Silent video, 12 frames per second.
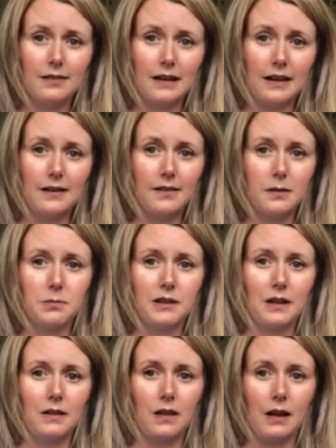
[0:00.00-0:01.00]
That is
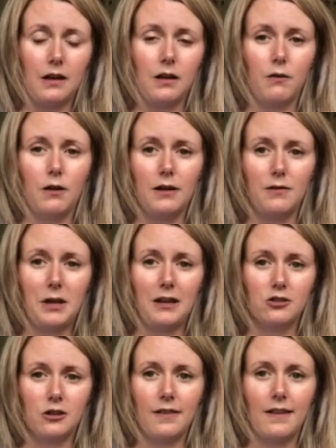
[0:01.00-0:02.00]
something that a lot of
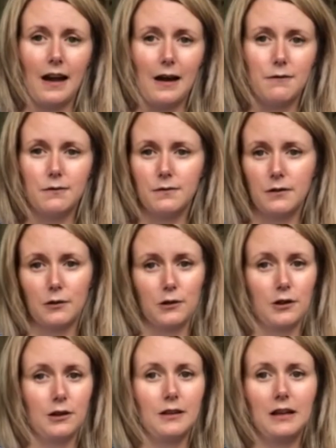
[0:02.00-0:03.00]
patients have
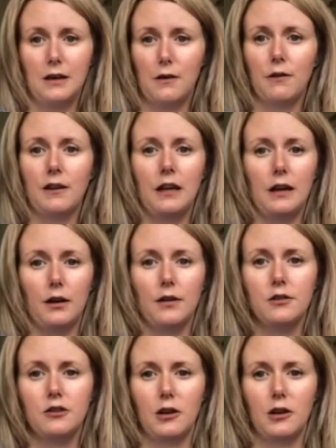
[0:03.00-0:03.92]
or get over the years.